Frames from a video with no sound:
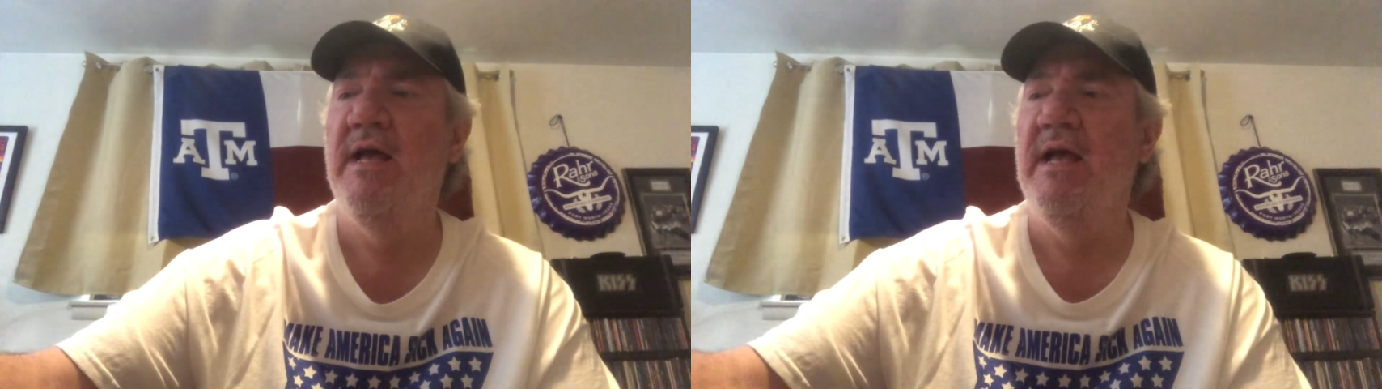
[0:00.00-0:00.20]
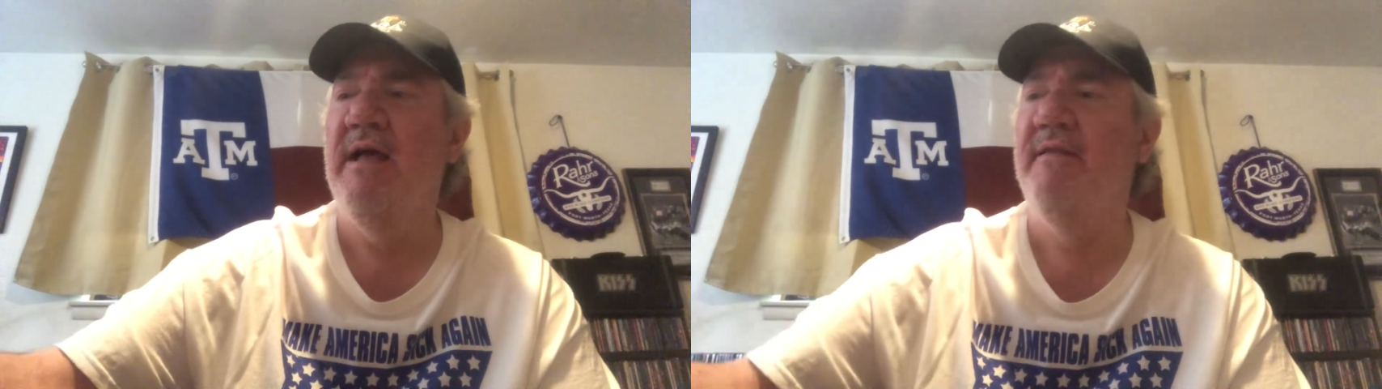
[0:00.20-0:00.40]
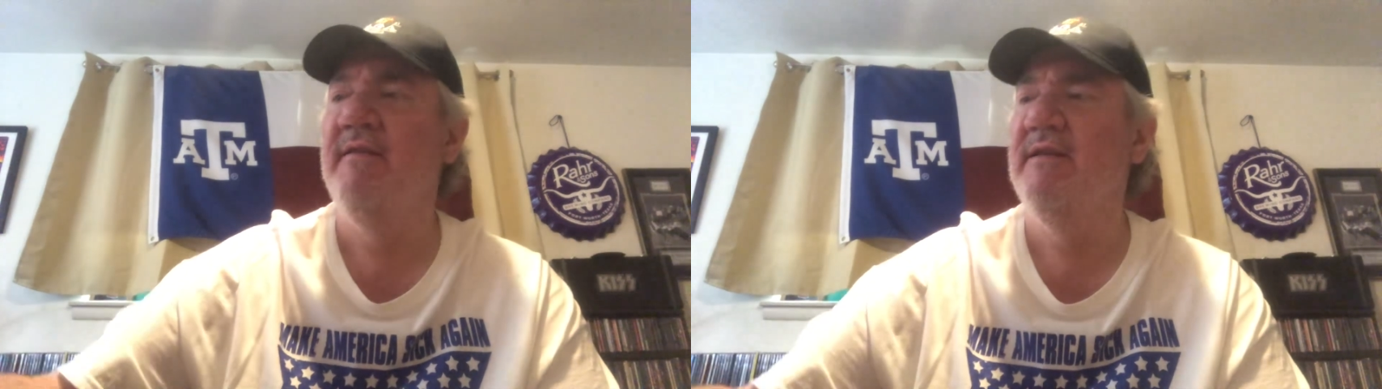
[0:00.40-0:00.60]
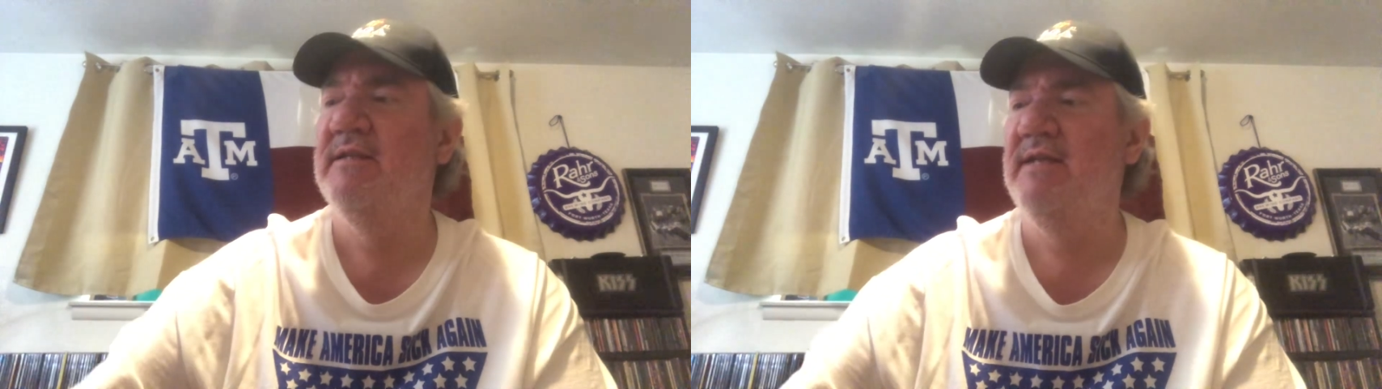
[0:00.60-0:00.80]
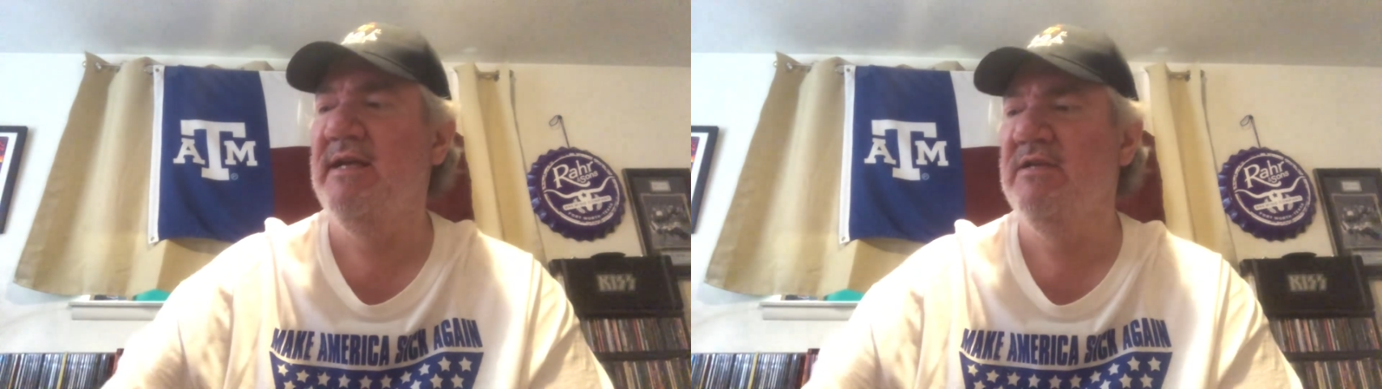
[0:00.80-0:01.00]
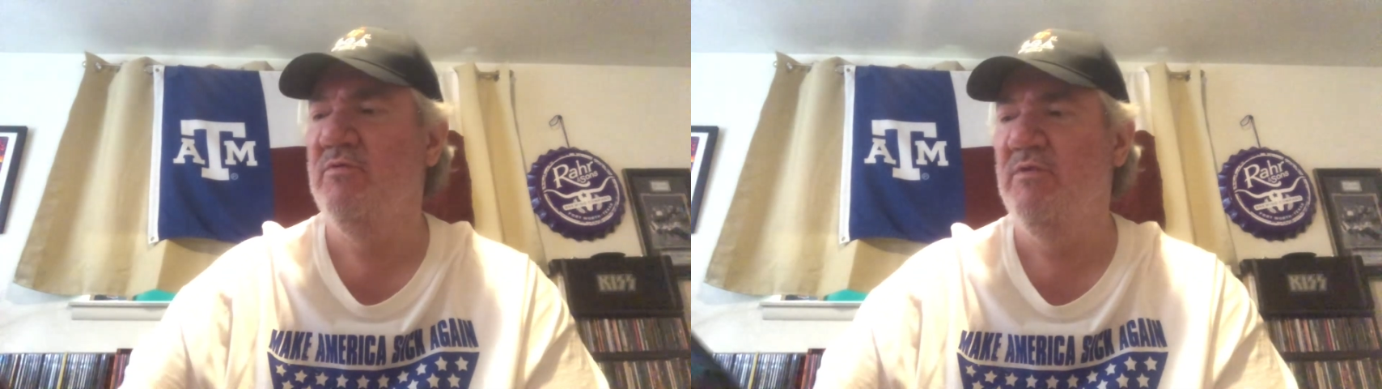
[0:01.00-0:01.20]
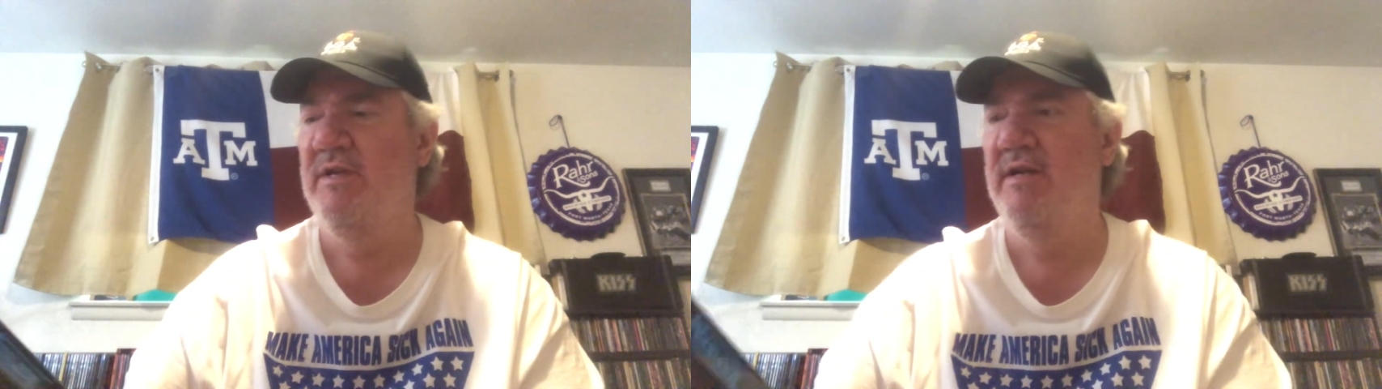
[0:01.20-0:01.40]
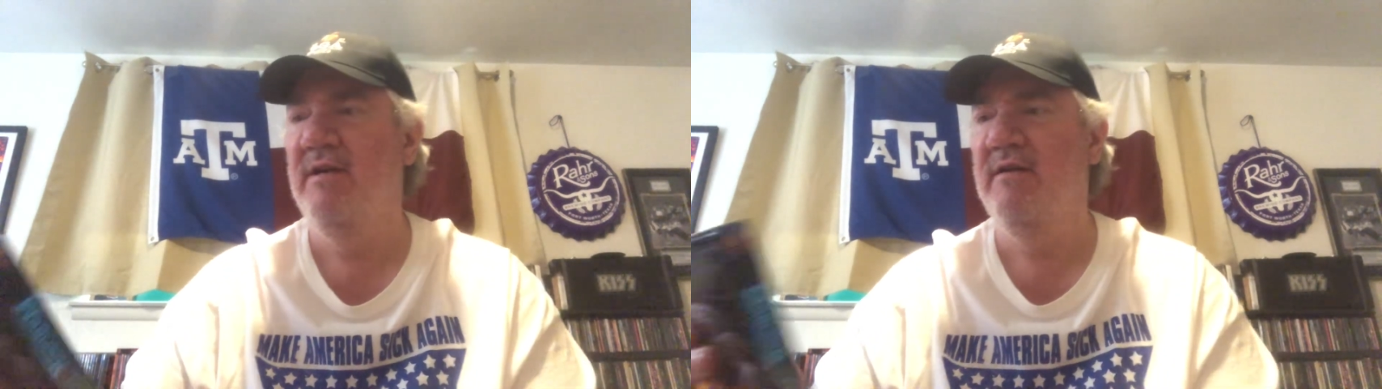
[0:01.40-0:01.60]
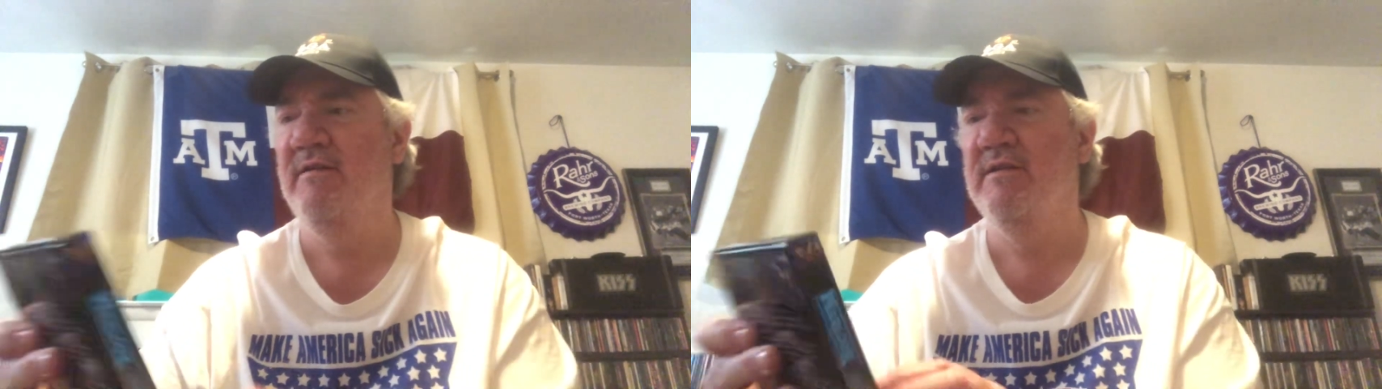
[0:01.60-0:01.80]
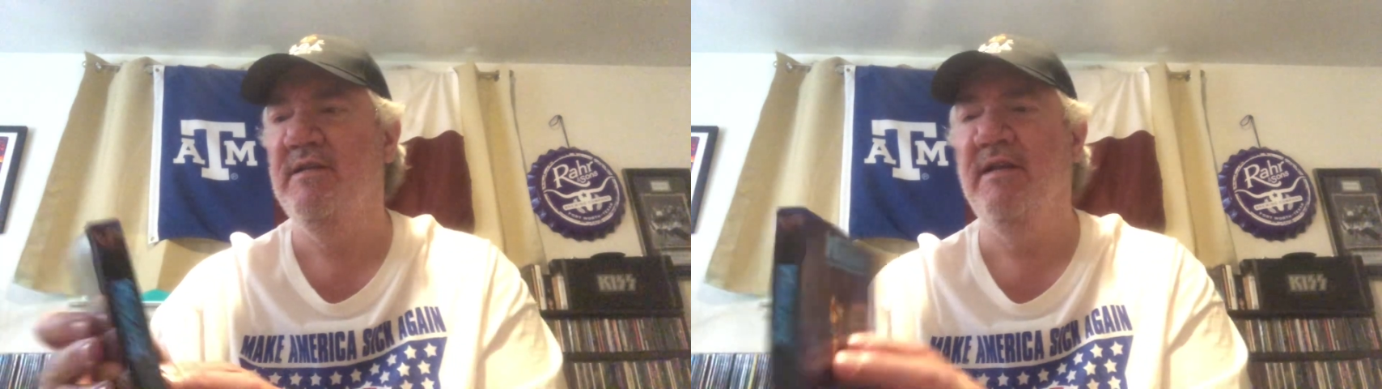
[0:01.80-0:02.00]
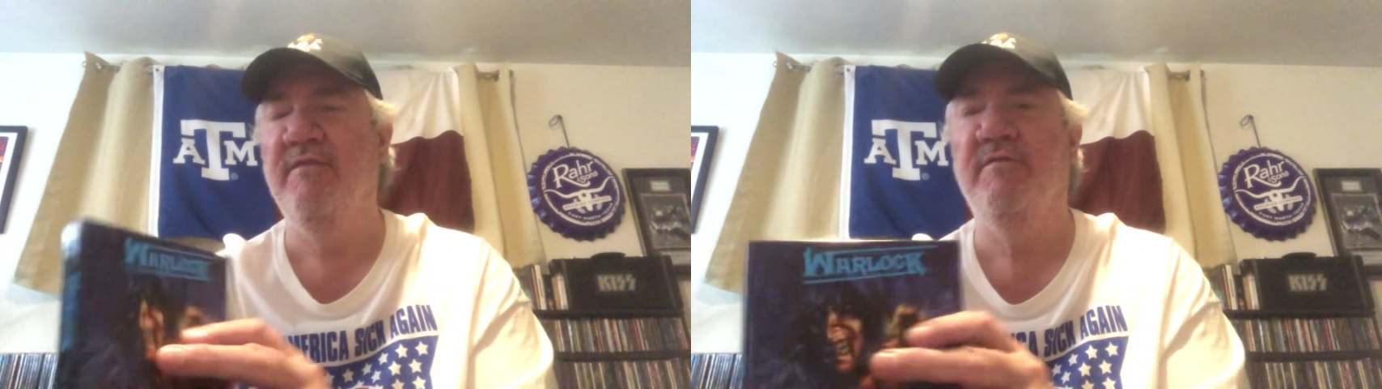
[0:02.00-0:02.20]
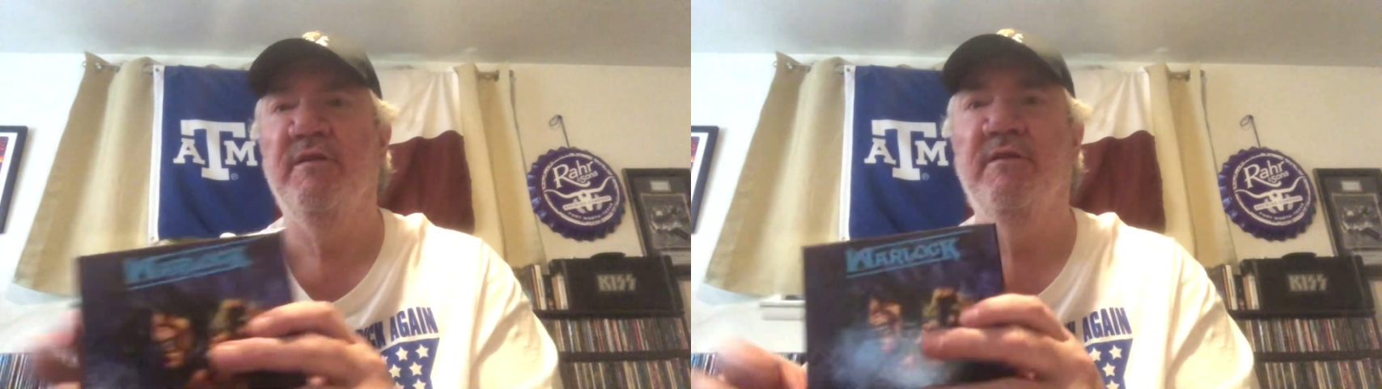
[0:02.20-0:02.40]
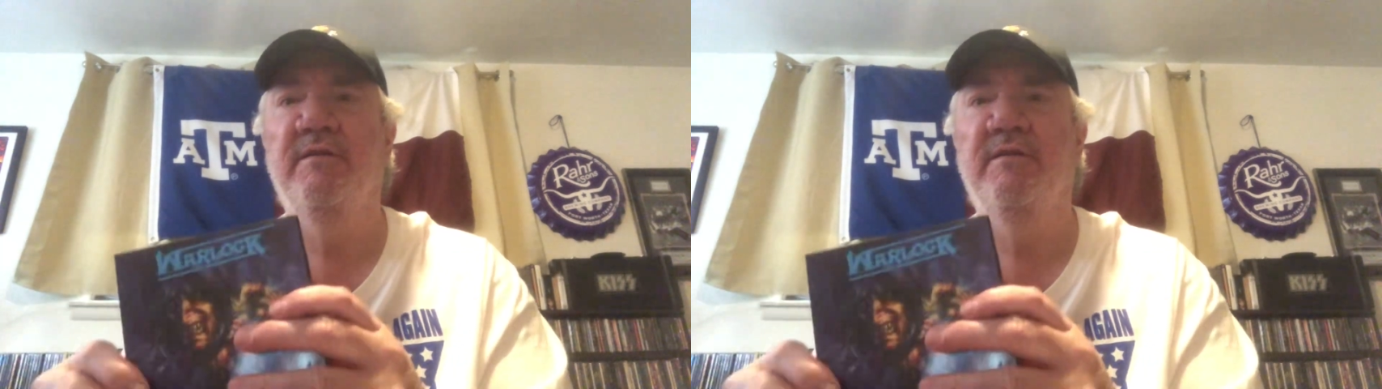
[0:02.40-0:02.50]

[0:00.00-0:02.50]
And then this last one here is kind of a